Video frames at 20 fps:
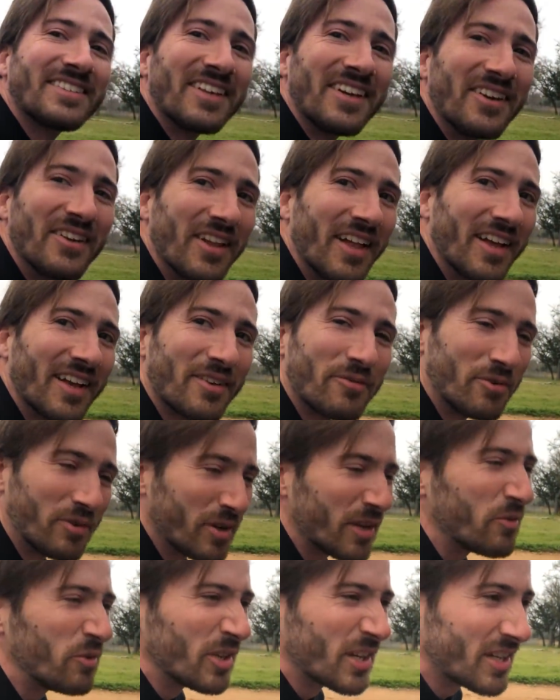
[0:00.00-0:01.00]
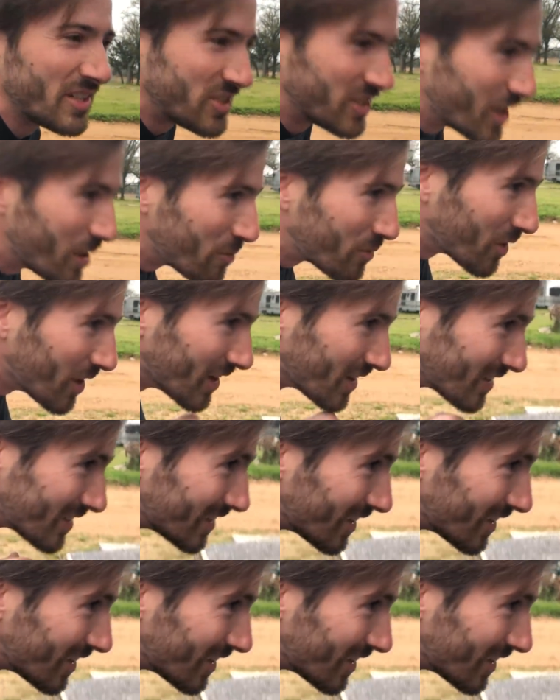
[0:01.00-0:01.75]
So, yeah. like, we'll, we'll get you an upgrade.